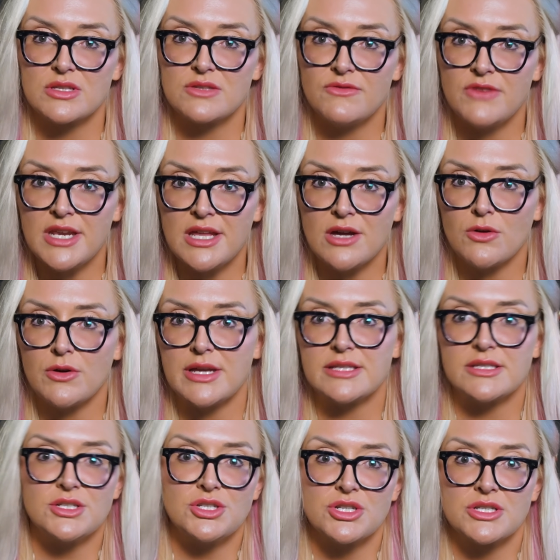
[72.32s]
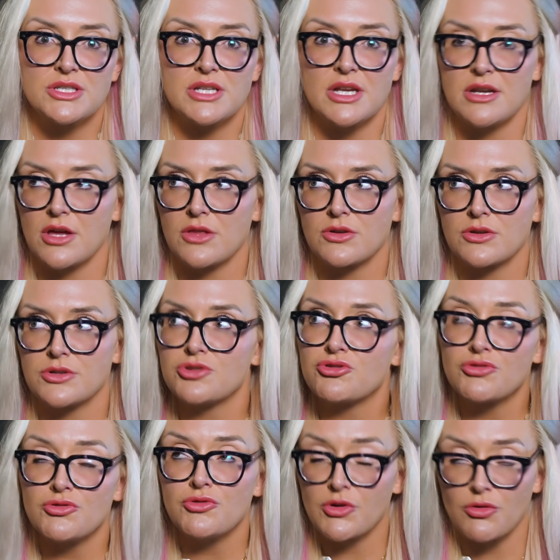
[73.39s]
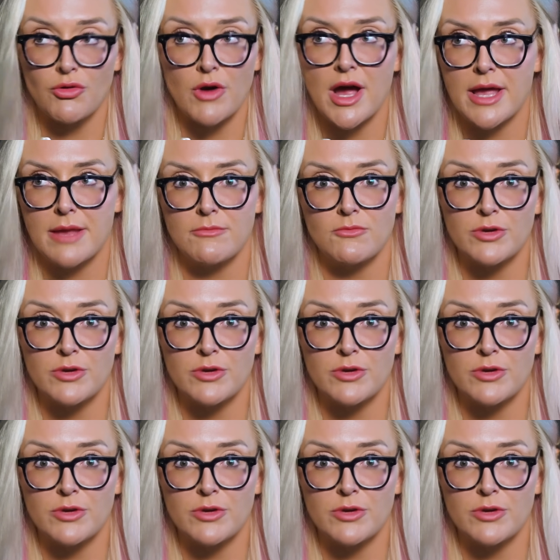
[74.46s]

this video isn't just another true crime